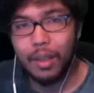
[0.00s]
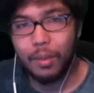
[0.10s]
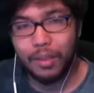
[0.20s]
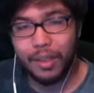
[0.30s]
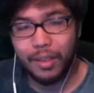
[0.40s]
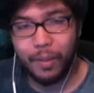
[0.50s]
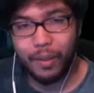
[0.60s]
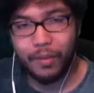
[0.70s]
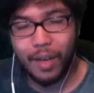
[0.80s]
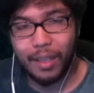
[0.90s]
We'll see if we can
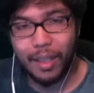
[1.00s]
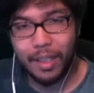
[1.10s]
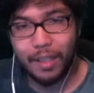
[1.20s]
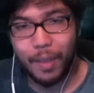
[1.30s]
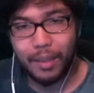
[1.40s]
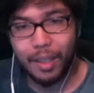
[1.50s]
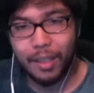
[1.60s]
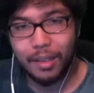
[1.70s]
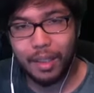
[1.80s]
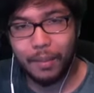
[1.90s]
find a spiked
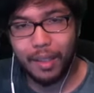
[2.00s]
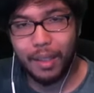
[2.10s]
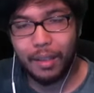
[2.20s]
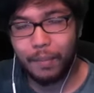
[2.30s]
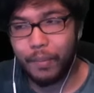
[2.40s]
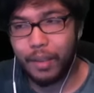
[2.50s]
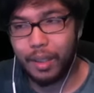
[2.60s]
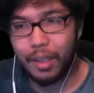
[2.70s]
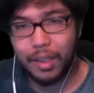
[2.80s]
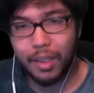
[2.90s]
ice slime, kill it, and
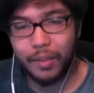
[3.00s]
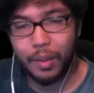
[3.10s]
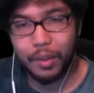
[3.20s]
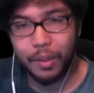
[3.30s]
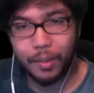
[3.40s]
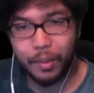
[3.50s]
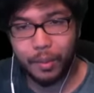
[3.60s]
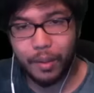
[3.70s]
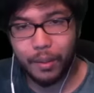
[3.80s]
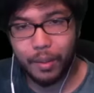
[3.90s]
then see if it goes up to
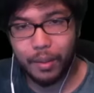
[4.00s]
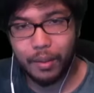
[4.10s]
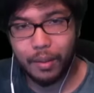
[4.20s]
23.